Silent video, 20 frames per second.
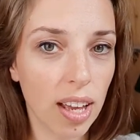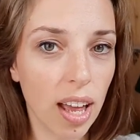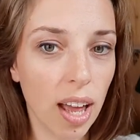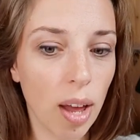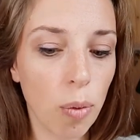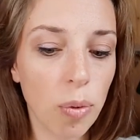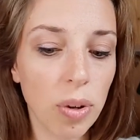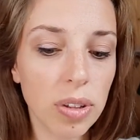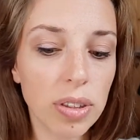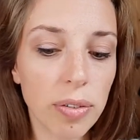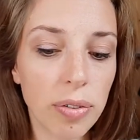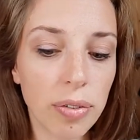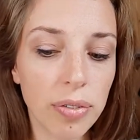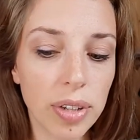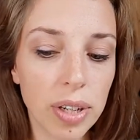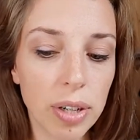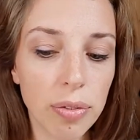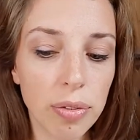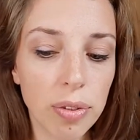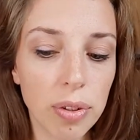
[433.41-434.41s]
And what the
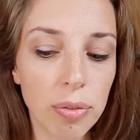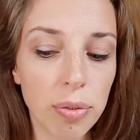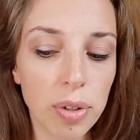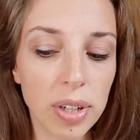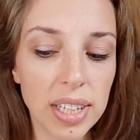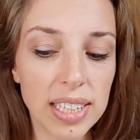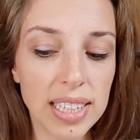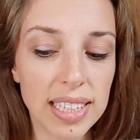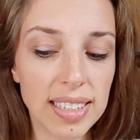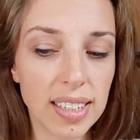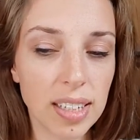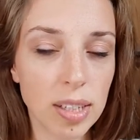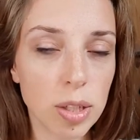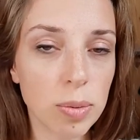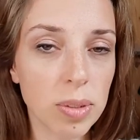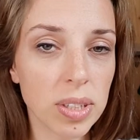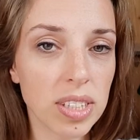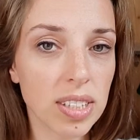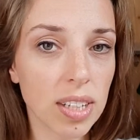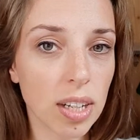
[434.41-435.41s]
fearful avoidant
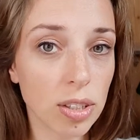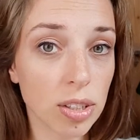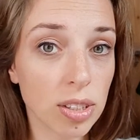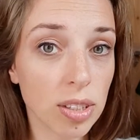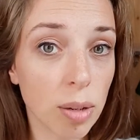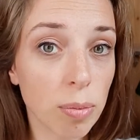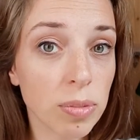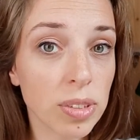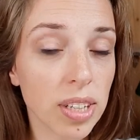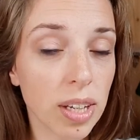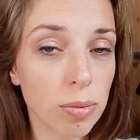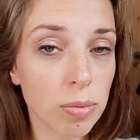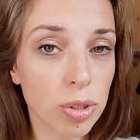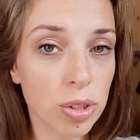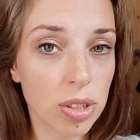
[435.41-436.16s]
attachment style sometimes